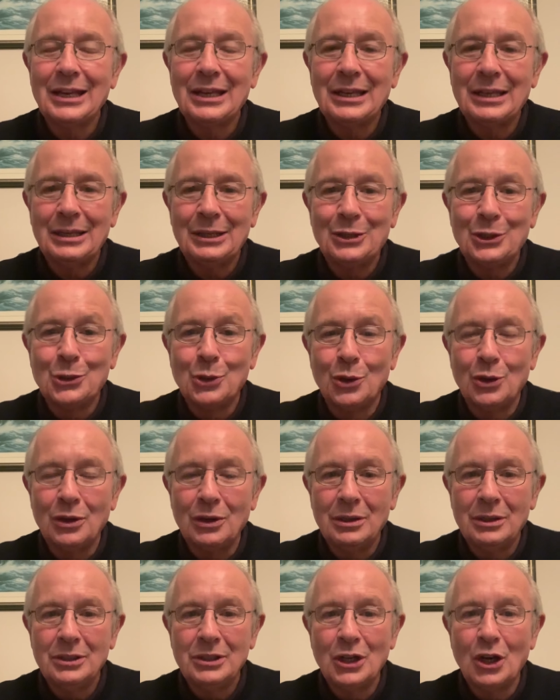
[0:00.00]
you
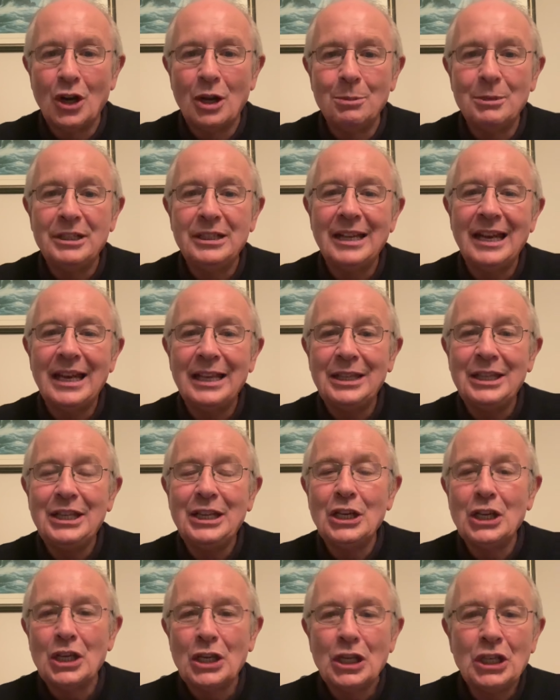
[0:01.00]
know, normally they had
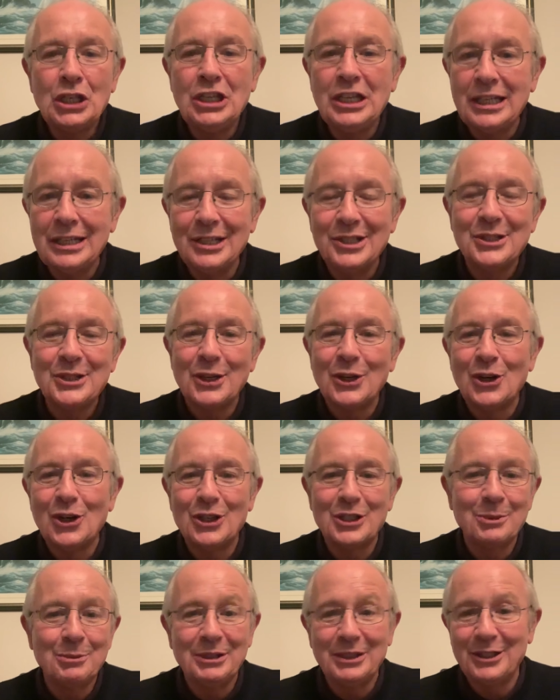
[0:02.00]
the Guinness
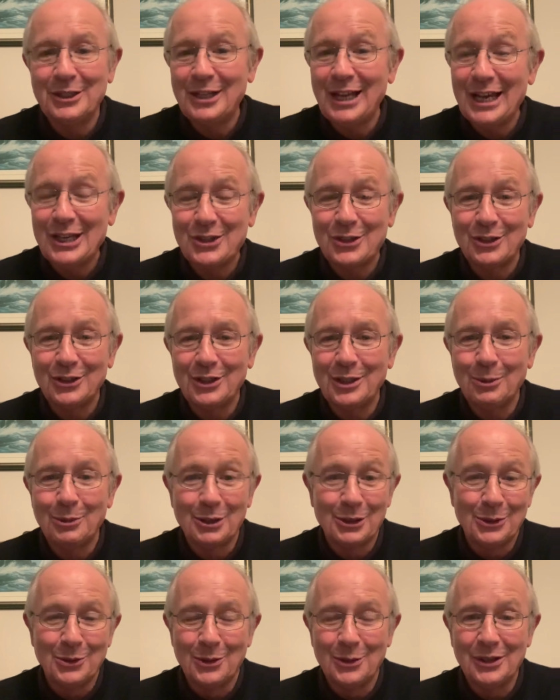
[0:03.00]
Autumn Internationals, they were
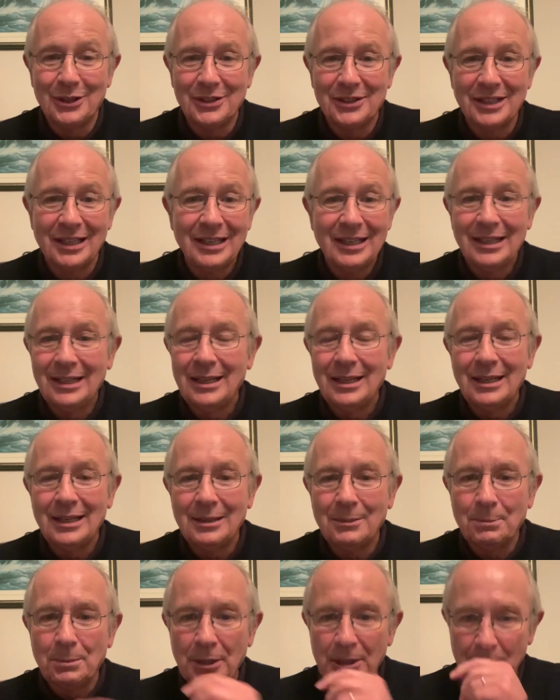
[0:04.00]
known as.
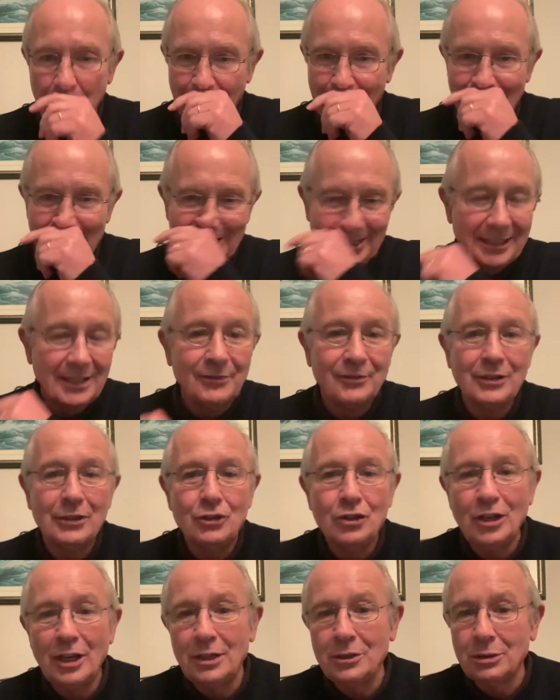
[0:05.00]
By the way, like if the
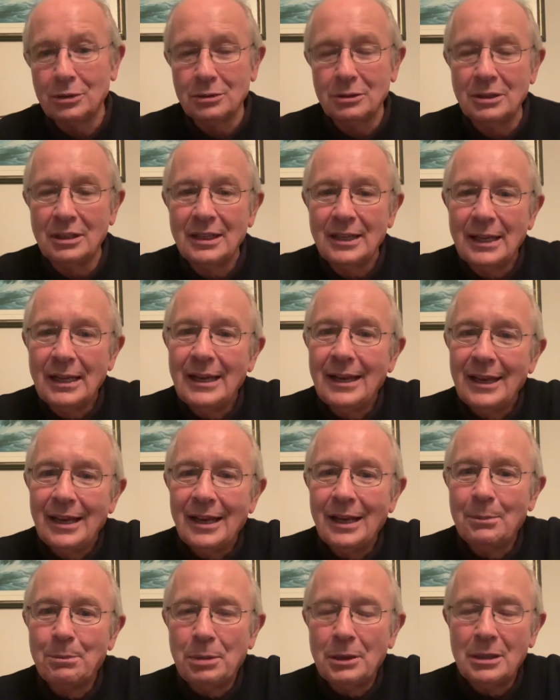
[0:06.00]
GA took
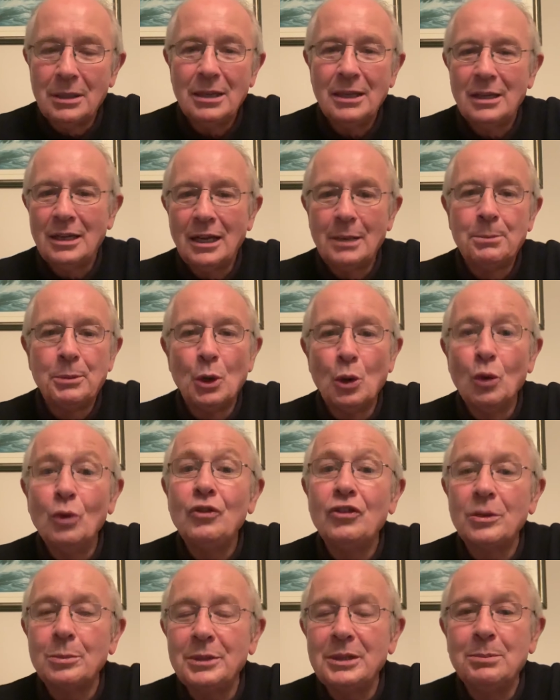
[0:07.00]
a pound
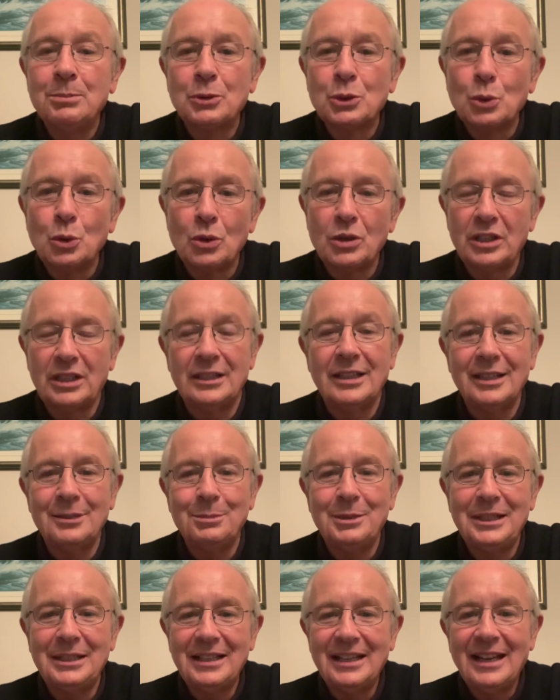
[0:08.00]
from a brewery, there'd
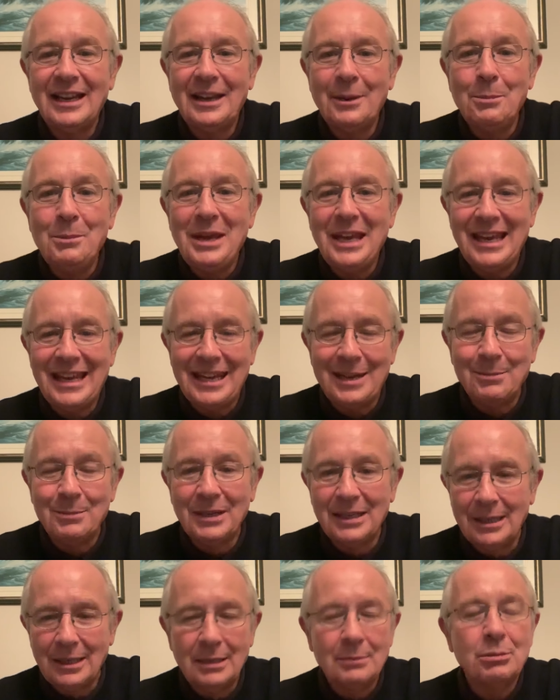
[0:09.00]
be mayhem,
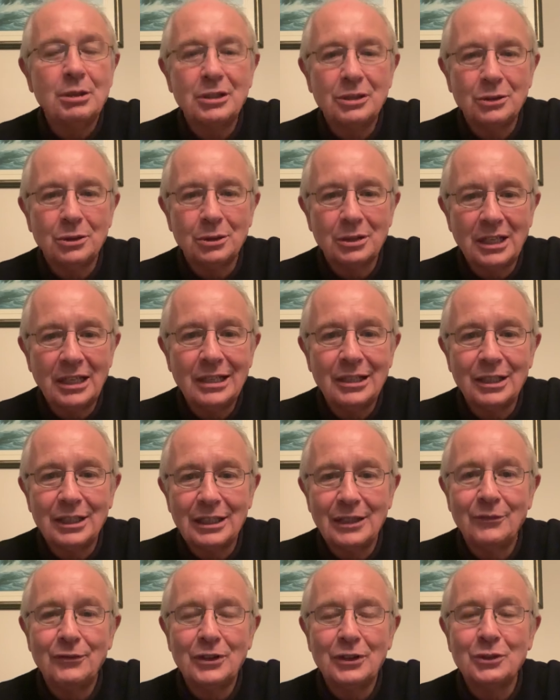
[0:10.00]
but it's okay. Like
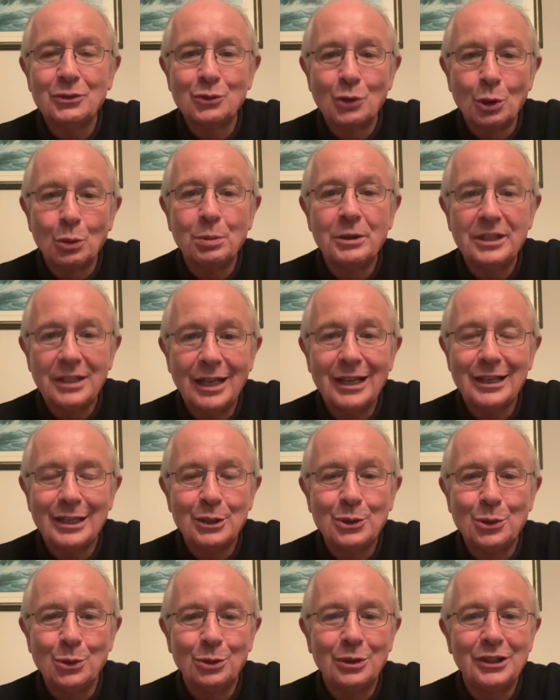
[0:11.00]
if there's rugby, they can
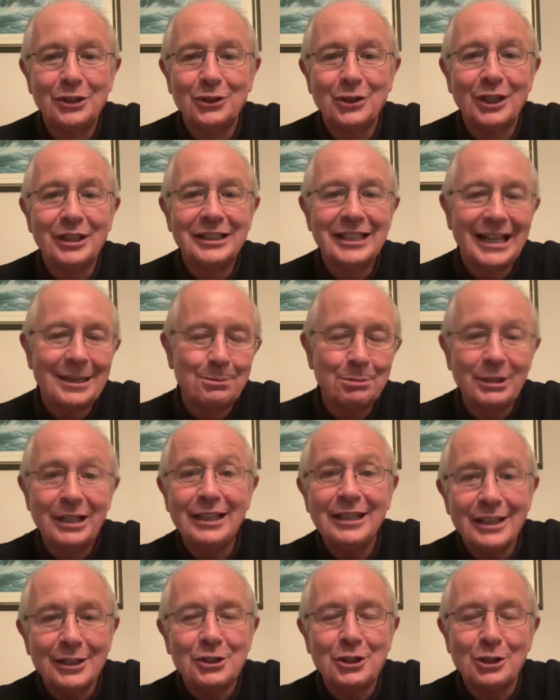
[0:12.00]
do things like that. But
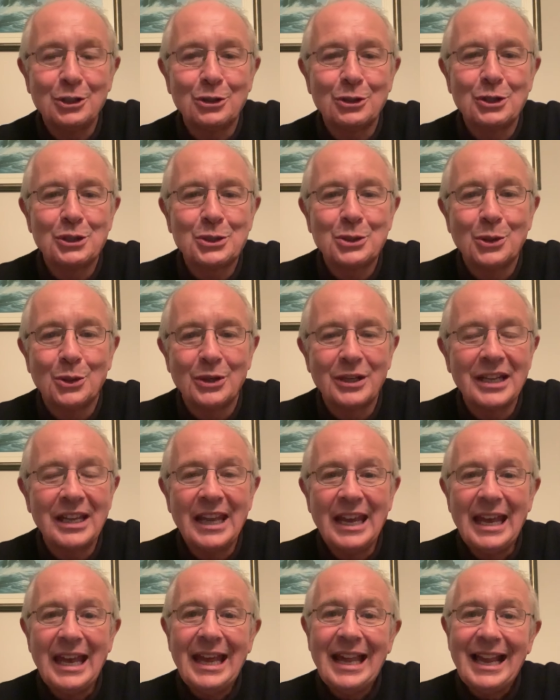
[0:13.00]
anyway, that's another story.
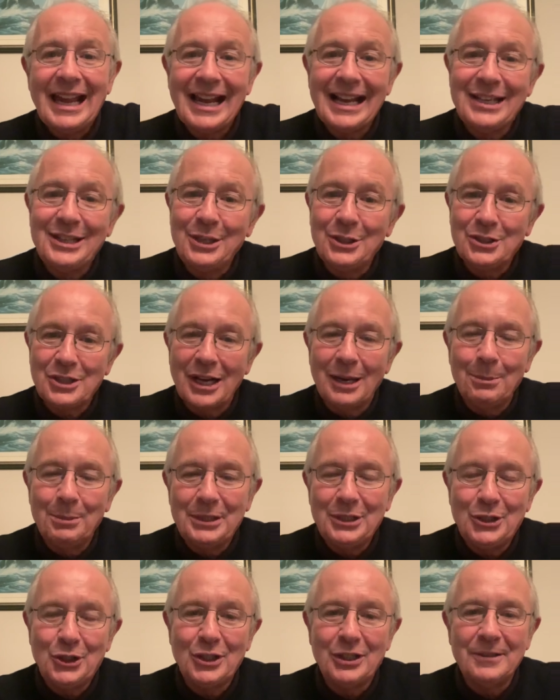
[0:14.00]
This
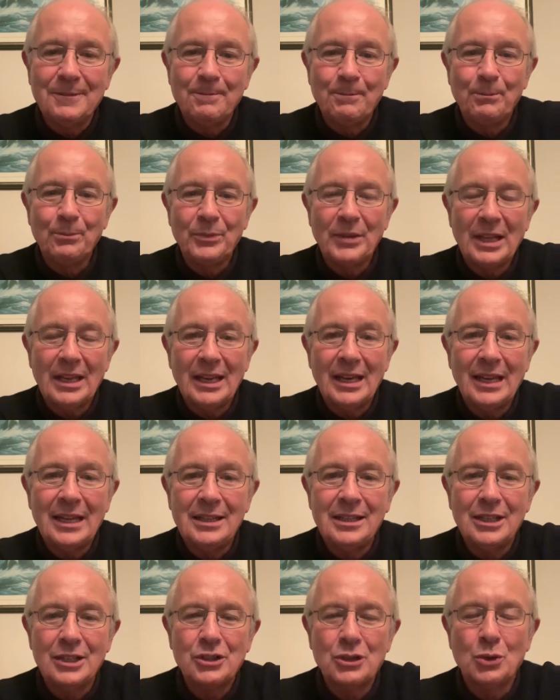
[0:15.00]
competition,
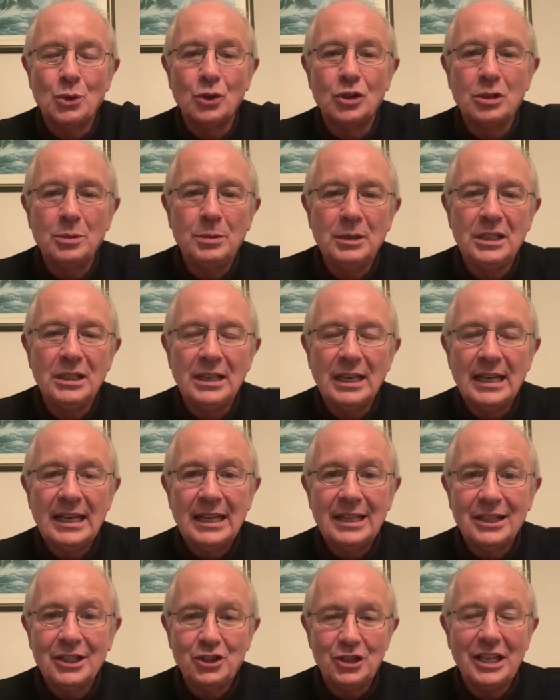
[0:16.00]
there's
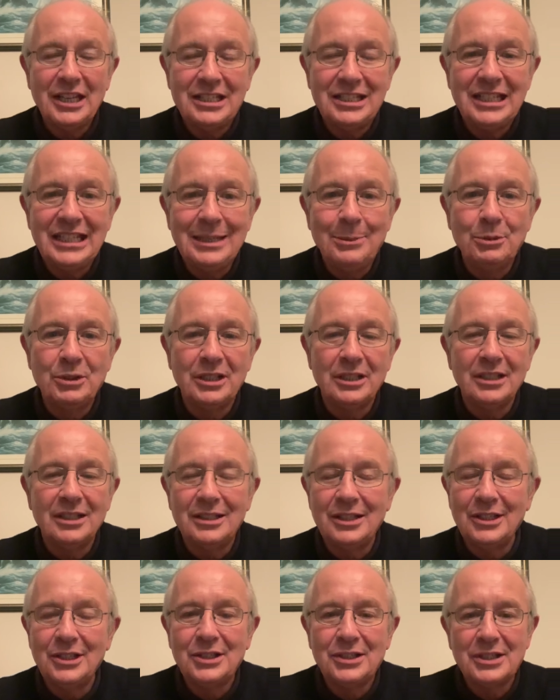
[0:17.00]
8 teams in it,
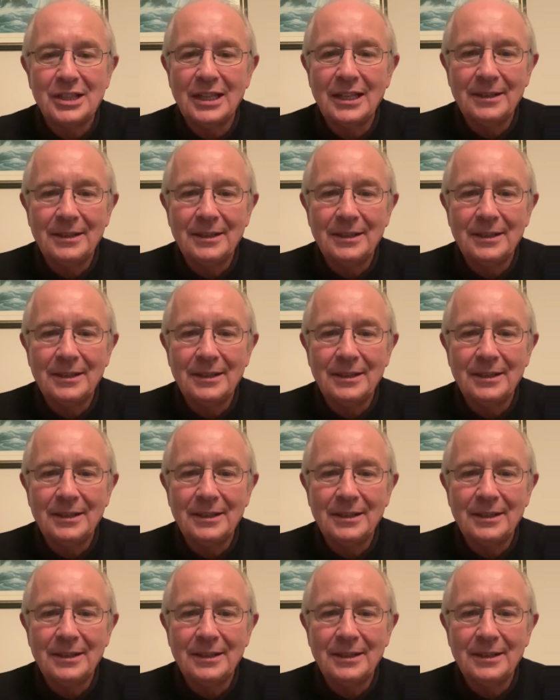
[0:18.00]
this